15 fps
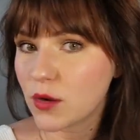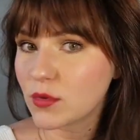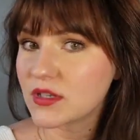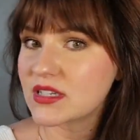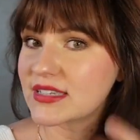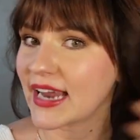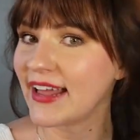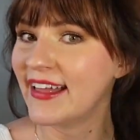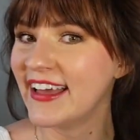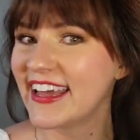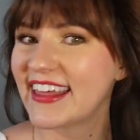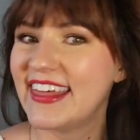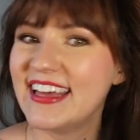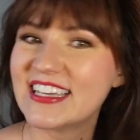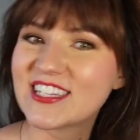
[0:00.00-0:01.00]
will stay
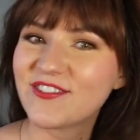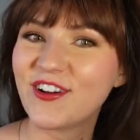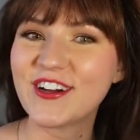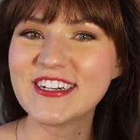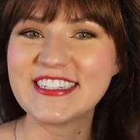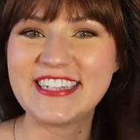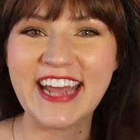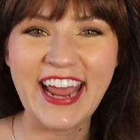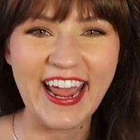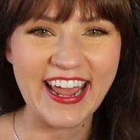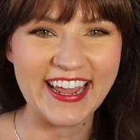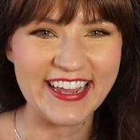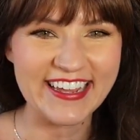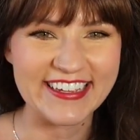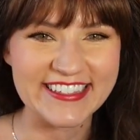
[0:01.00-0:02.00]
like this for
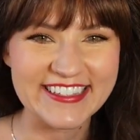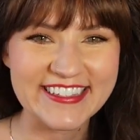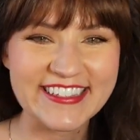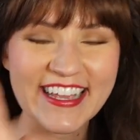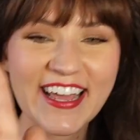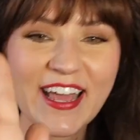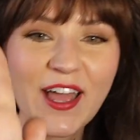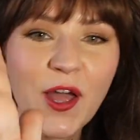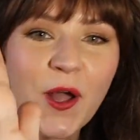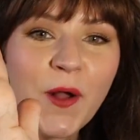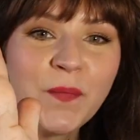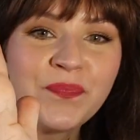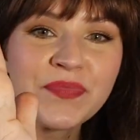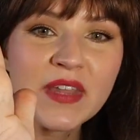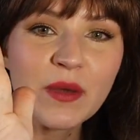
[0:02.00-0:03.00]
days.
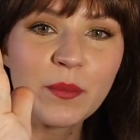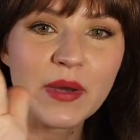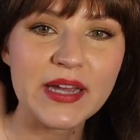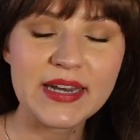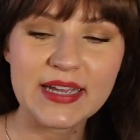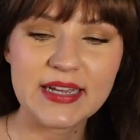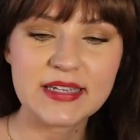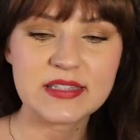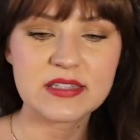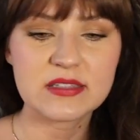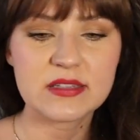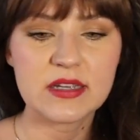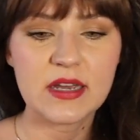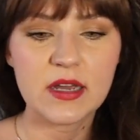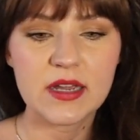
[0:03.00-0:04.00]
but it's
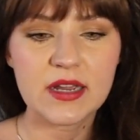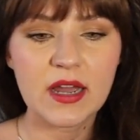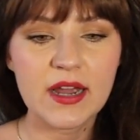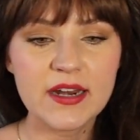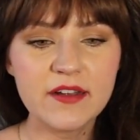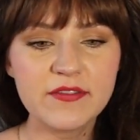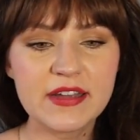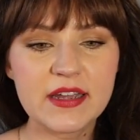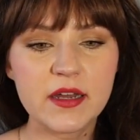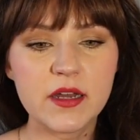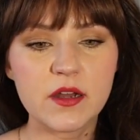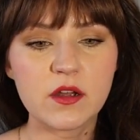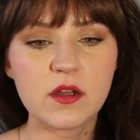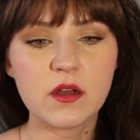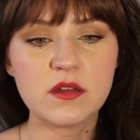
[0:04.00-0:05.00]
kind of
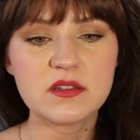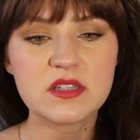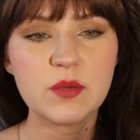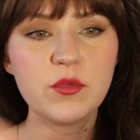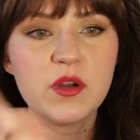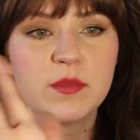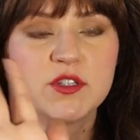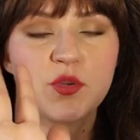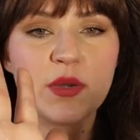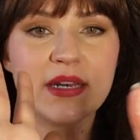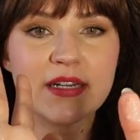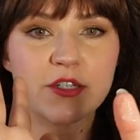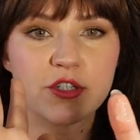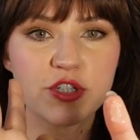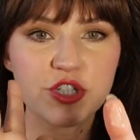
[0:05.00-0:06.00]
like somewhere between
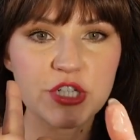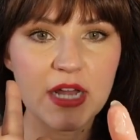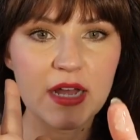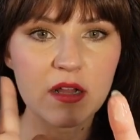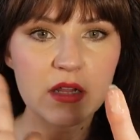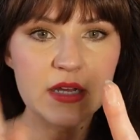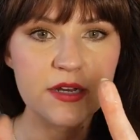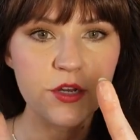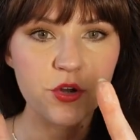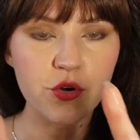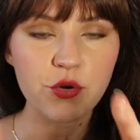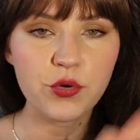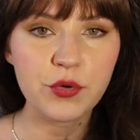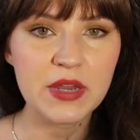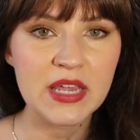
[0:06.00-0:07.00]
a gel and a
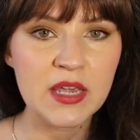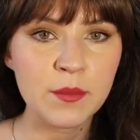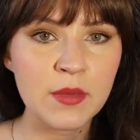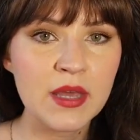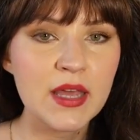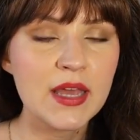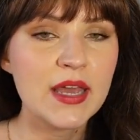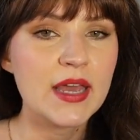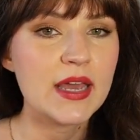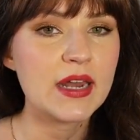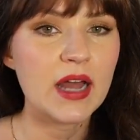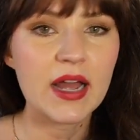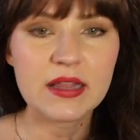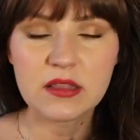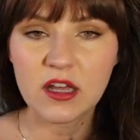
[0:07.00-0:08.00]
cream. And
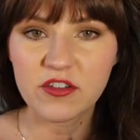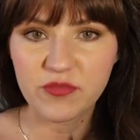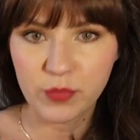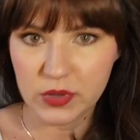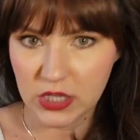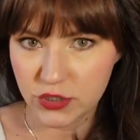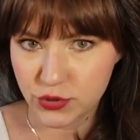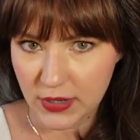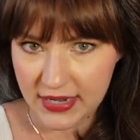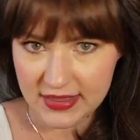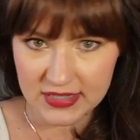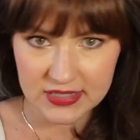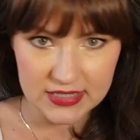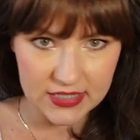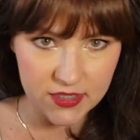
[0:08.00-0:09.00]
I love blow drying
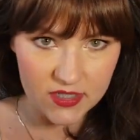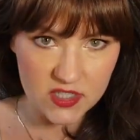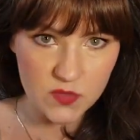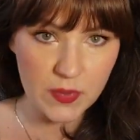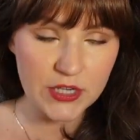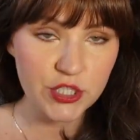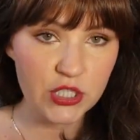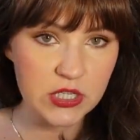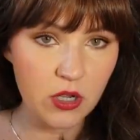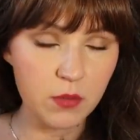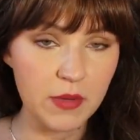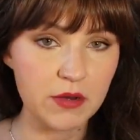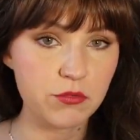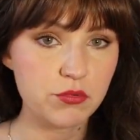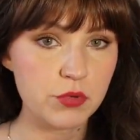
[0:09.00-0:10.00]
this in, especially on
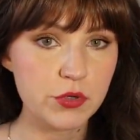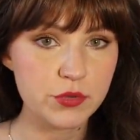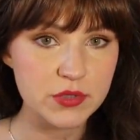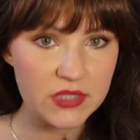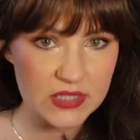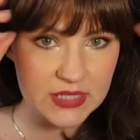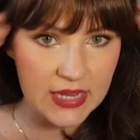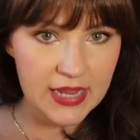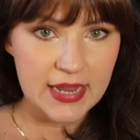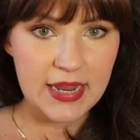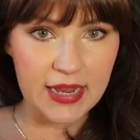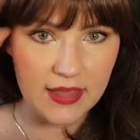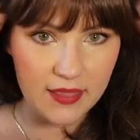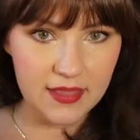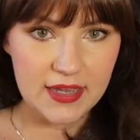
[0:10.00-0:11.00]
my roots
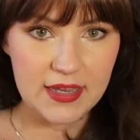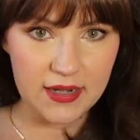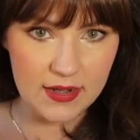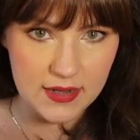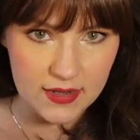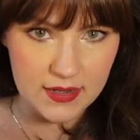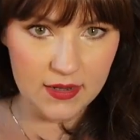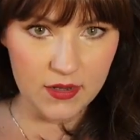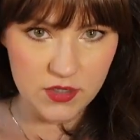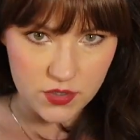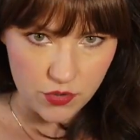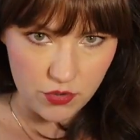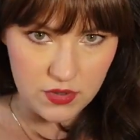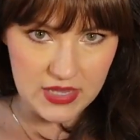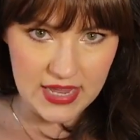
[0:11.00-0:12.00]
and then
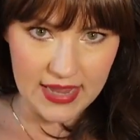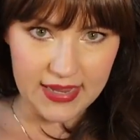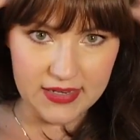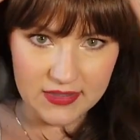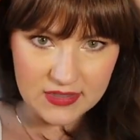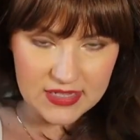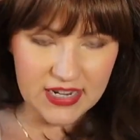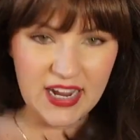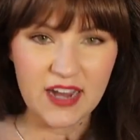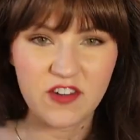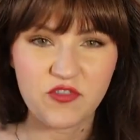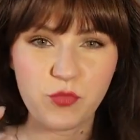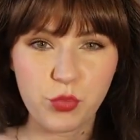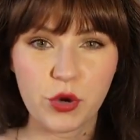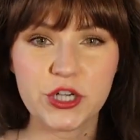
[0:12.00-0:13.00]
through the ends. I kind
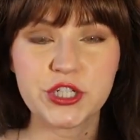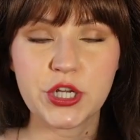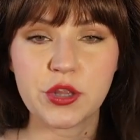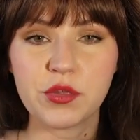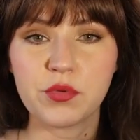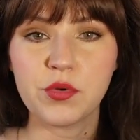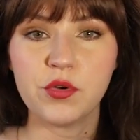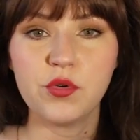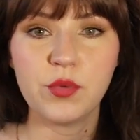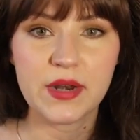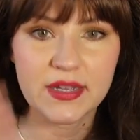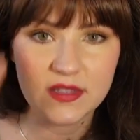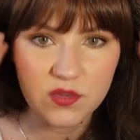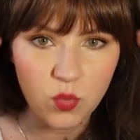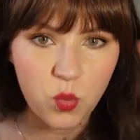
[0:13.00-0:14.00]
of brush it through when
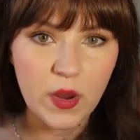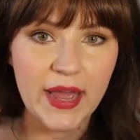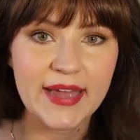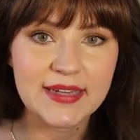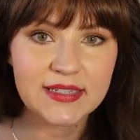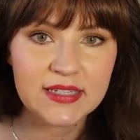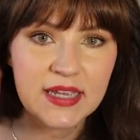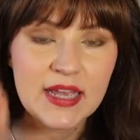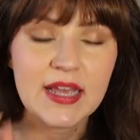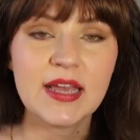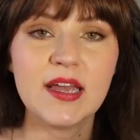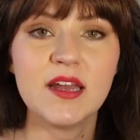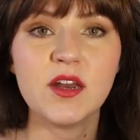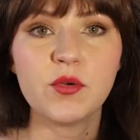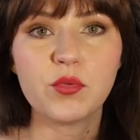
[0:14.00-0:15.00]
it's wet,
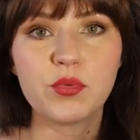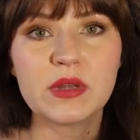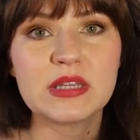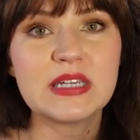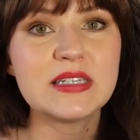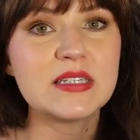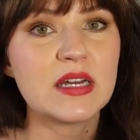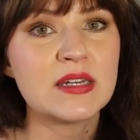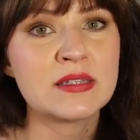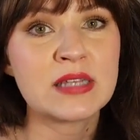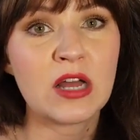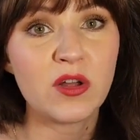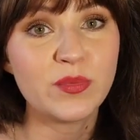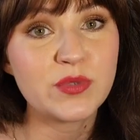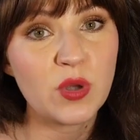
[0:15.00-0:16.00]
and it really does
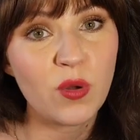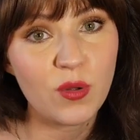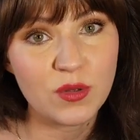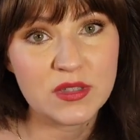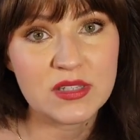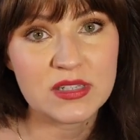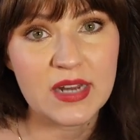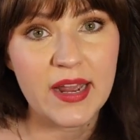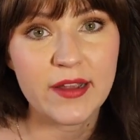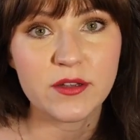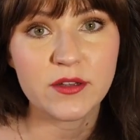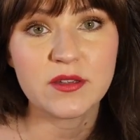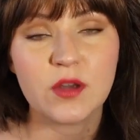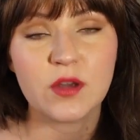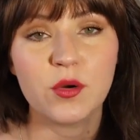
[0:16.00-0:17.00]
help to hold
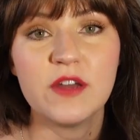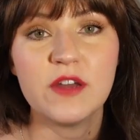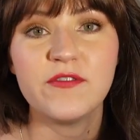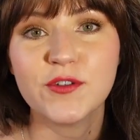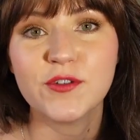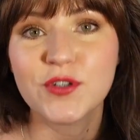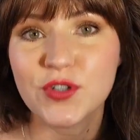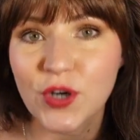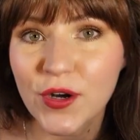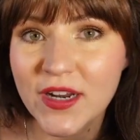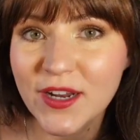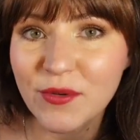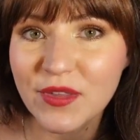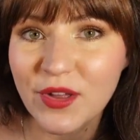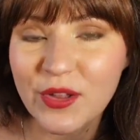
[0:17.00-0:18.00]
style. So if you're
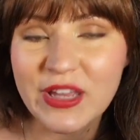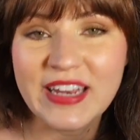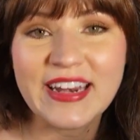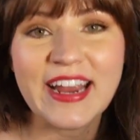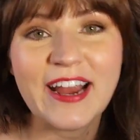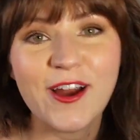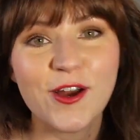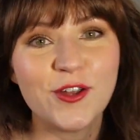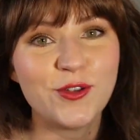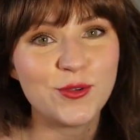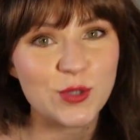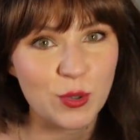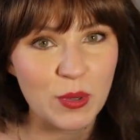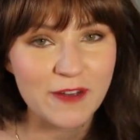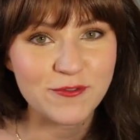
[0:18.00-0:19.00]
starting with clean hair and you
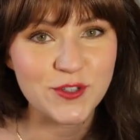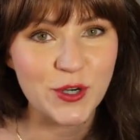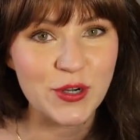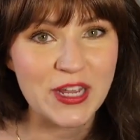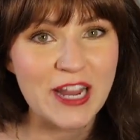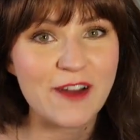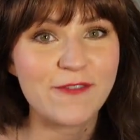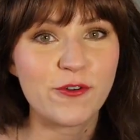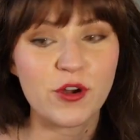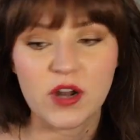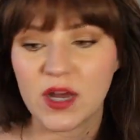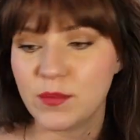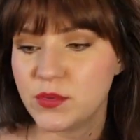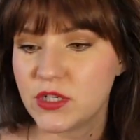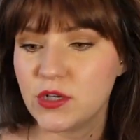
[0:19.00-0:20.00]
don't have dirty hair for
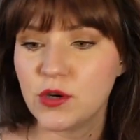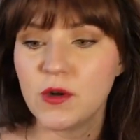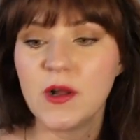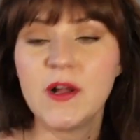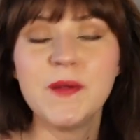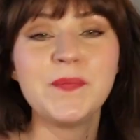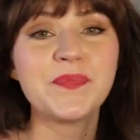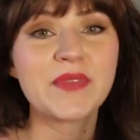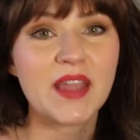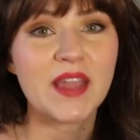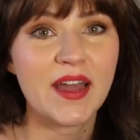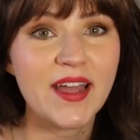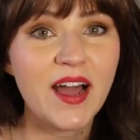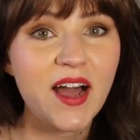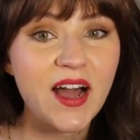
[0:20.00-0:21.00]
an updo,
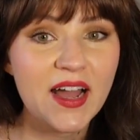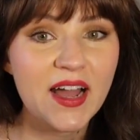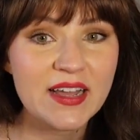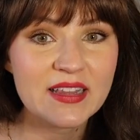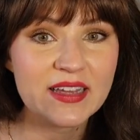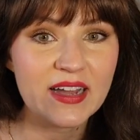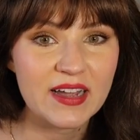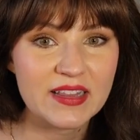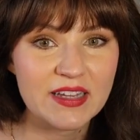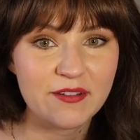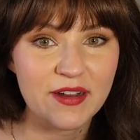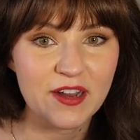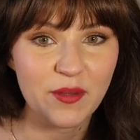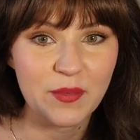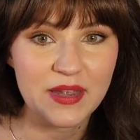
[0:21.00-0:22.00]
I highly, highly
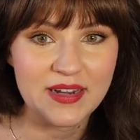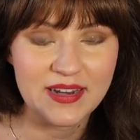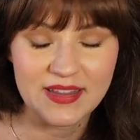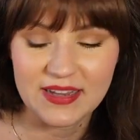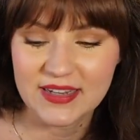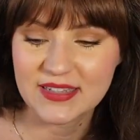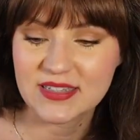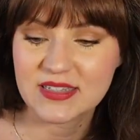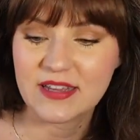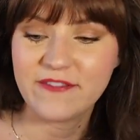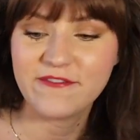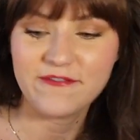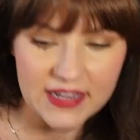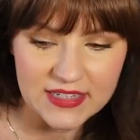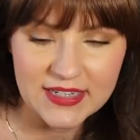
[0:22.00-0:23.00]
recommend this.
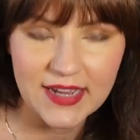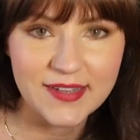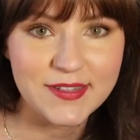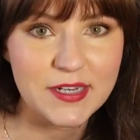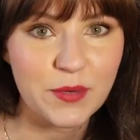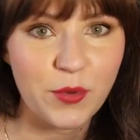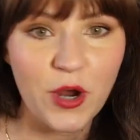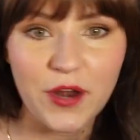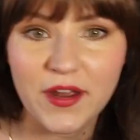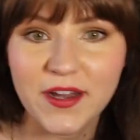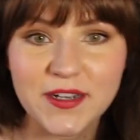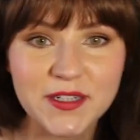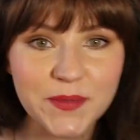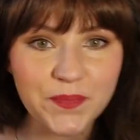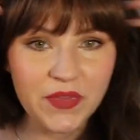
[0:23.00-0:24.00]
Fantastic
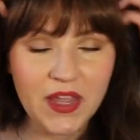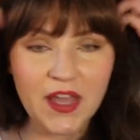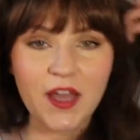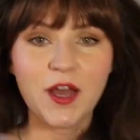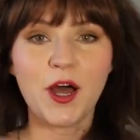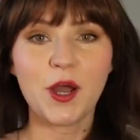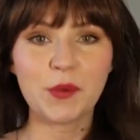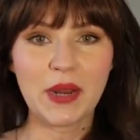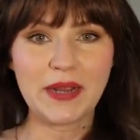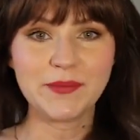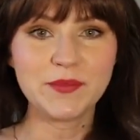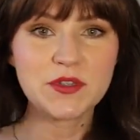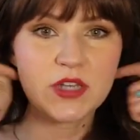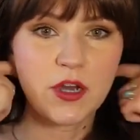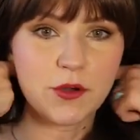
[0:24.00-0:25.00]
product. All
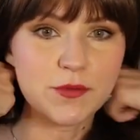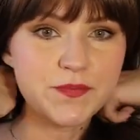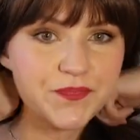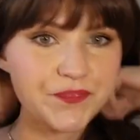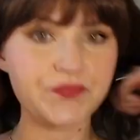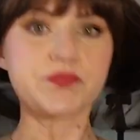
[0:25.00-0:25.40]
right, so